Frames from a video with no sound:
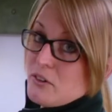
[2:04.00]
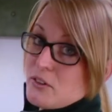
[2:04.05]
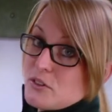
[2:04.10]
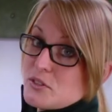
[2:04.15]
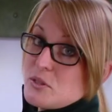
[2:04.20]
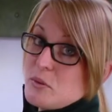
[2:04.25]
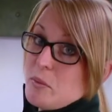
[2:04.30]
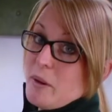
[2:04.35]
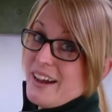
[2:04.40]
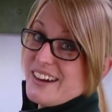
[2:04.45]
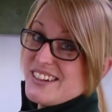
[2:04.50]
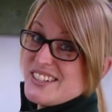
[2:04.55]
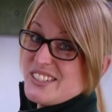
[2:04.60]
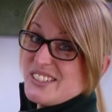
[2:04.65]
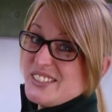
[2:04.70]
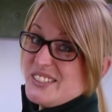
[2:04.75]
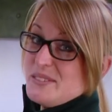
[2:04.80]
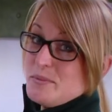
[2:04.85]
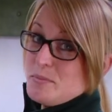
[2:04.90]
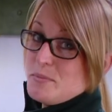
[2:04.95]
across the
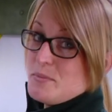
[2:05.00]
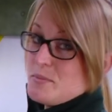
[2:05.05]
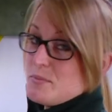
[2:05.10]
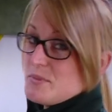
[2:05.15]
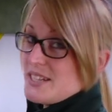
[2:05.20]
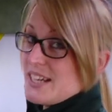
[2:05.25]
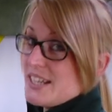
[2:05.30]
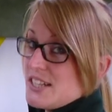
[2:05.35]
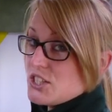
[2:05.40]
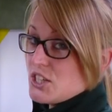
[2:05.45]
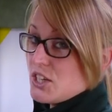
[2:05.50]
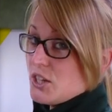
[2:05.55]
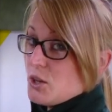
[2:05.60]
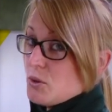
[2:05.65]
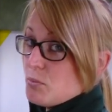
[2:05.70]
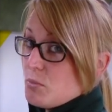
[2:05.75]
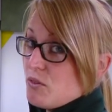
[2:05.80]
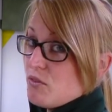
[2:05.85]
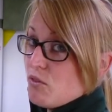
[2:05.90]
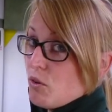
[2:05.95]
patient who potentially
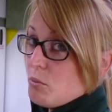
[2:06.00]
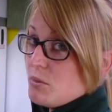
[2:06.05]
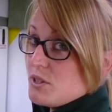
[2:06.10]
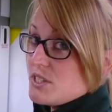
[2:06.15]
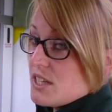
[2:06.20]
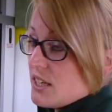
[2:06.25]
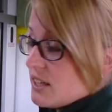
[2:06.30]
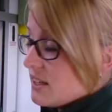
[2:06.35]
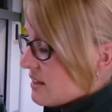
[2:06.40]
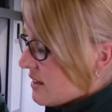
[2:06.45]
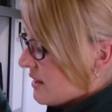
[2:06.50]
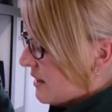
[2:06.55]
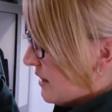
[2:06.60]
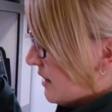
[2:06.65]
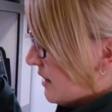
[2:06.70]
could be vomiting